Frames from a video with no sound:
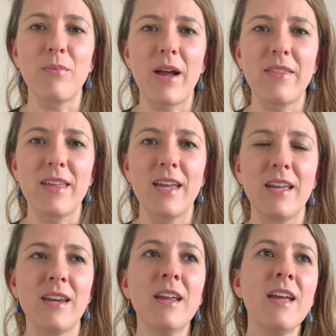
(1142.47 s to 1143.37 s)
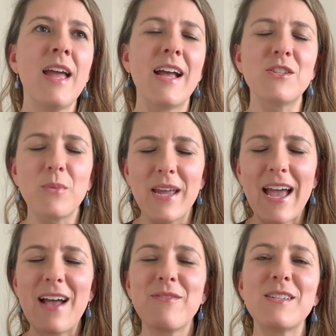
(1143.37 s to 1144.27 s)
breath in. And so we
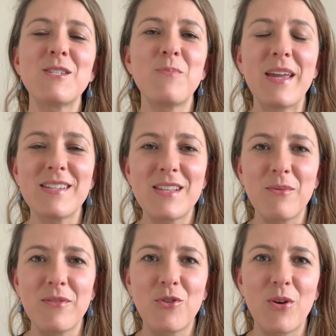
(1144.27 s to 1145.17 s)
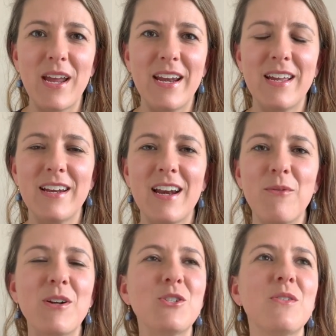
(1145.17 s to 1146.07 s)
have this space that we've created, and I
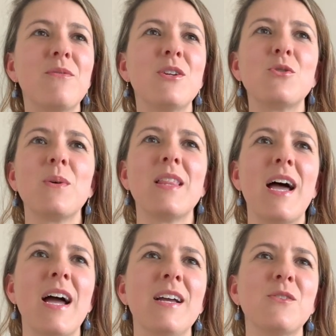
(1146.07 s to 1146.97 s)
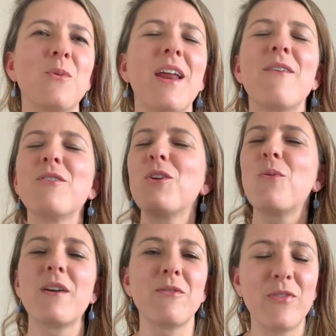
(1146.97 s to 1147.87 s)
want you to visualize whatever you
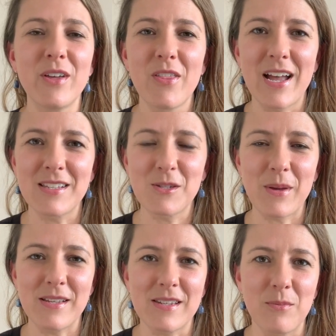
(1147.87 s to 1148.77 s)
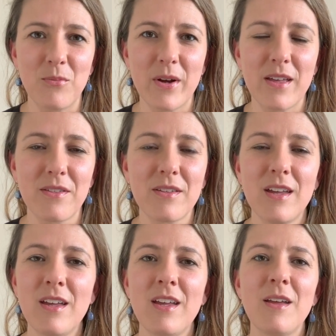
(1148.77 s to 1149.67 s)
want to fill that space up with.
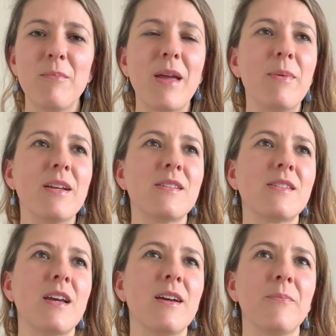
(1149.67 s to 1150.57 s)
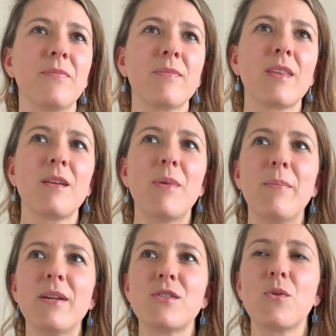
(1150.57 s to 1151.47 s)
Maybe it's
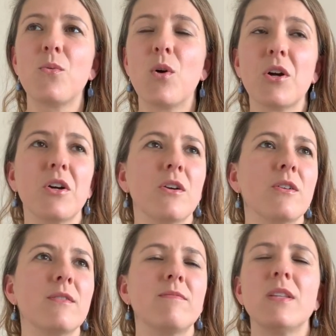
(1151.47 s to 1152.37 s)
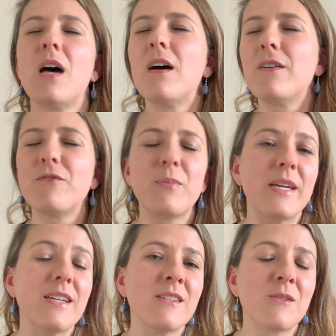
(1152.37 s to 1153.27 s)
a word, love,
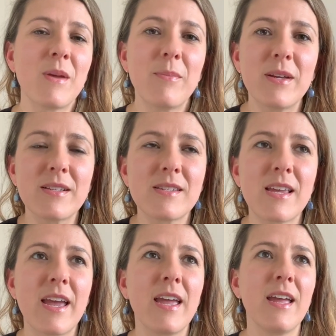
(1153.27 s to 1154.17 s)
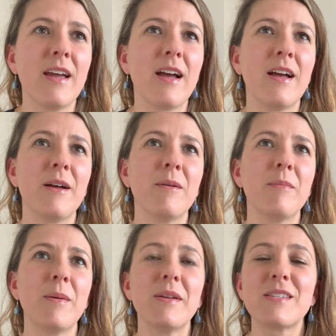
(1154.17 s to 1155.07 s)
peace. Maybe it's an
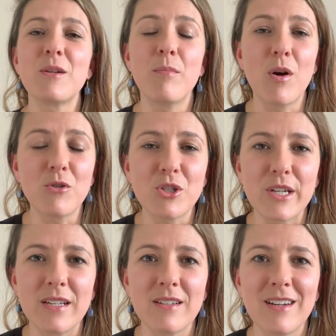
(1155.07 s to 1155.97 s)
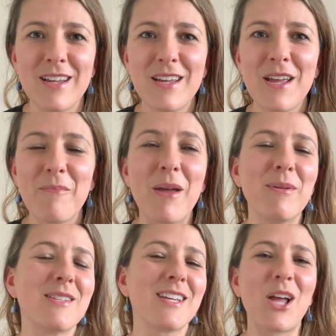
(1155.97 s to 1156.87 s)
emotion. Maybe
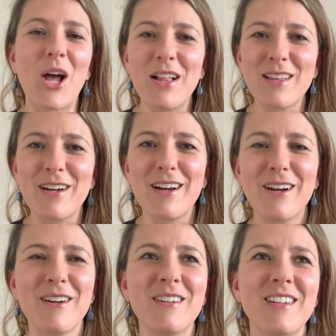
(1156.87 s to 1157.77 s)
it's a color.